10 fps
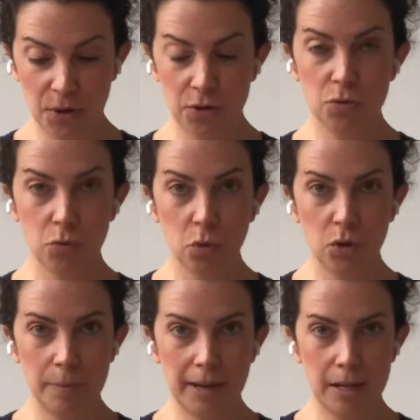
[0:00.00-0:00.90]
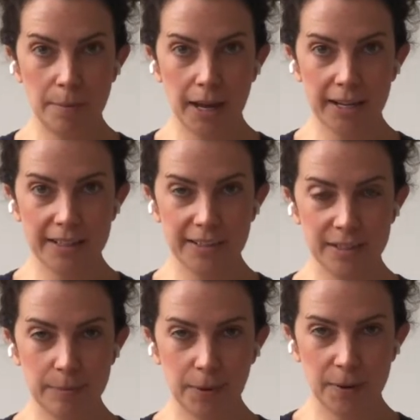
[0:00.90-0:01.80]
draw the belly back to the
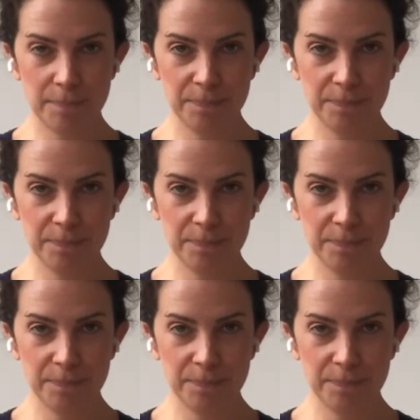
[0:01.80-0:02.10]
spine.